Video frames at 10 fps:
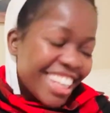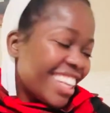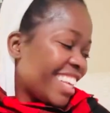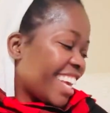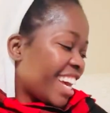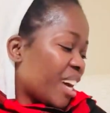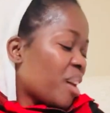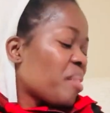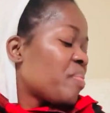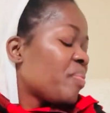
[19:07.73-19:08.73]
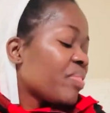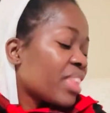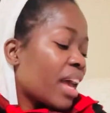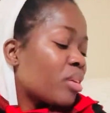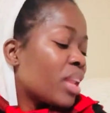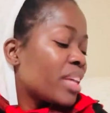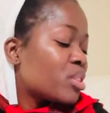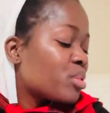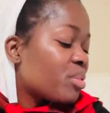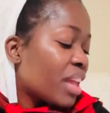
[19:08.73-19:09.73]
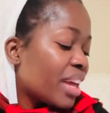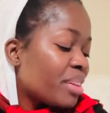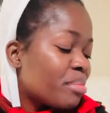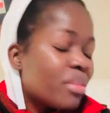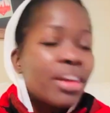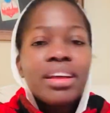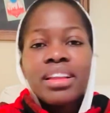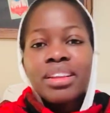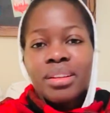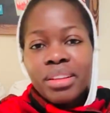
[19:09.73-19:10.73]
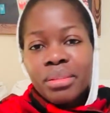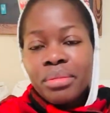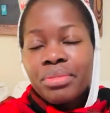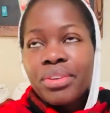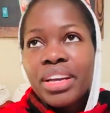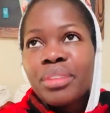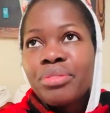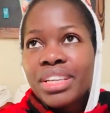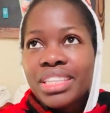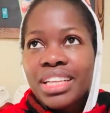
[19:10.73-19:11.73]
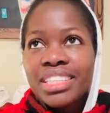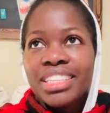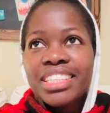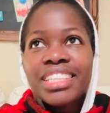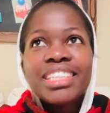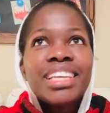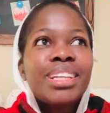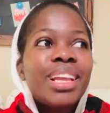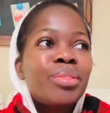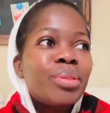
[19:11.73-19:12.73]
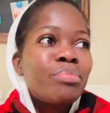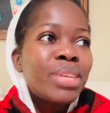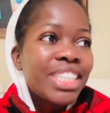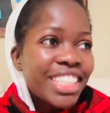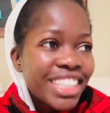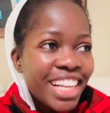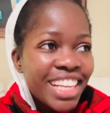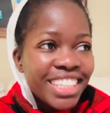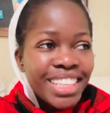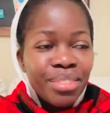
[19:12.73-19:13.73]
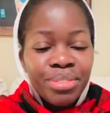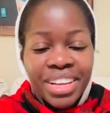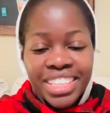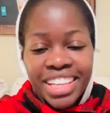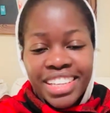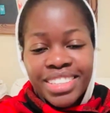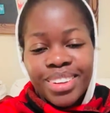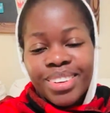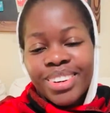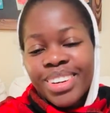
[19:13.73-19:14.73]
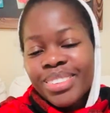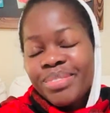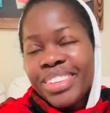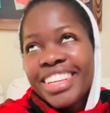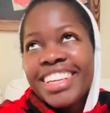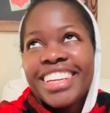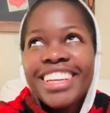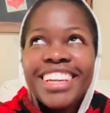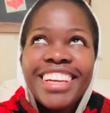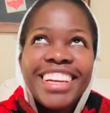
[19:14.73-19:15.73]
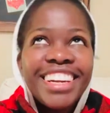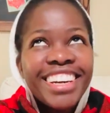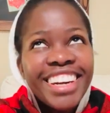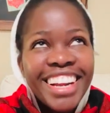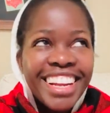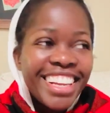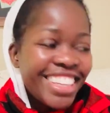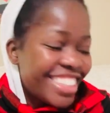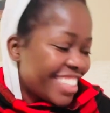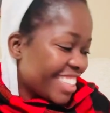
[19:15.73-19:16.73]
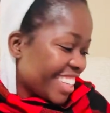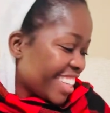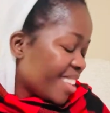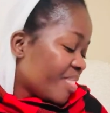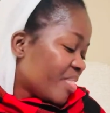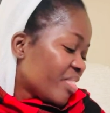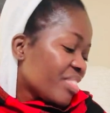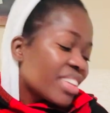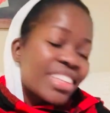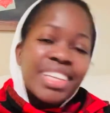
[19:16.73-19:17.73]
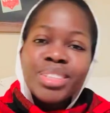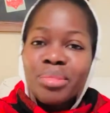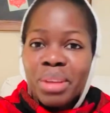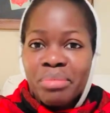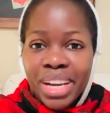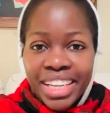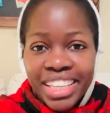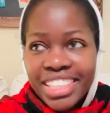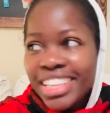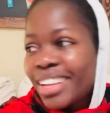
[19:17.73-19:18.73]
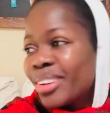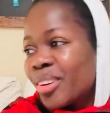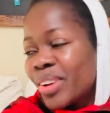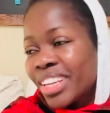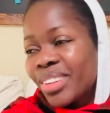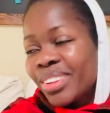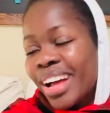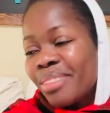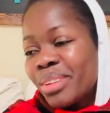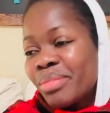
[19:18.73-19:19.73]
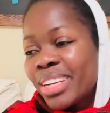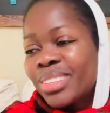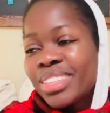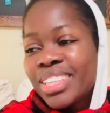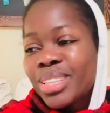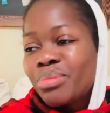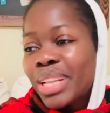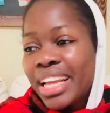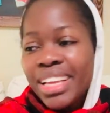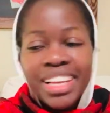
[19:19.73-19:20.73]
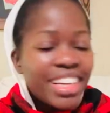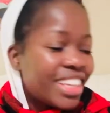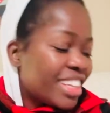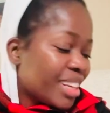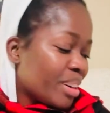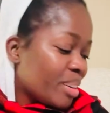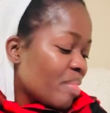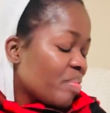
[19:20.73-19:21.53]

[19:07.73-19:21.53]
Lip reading: Yeah. I would like to fly, forget first class, just start like with business class, then first class. Oh, I'll be crazy. That's on my bucket list. I don't know when it will happen, but it will just be like, you know,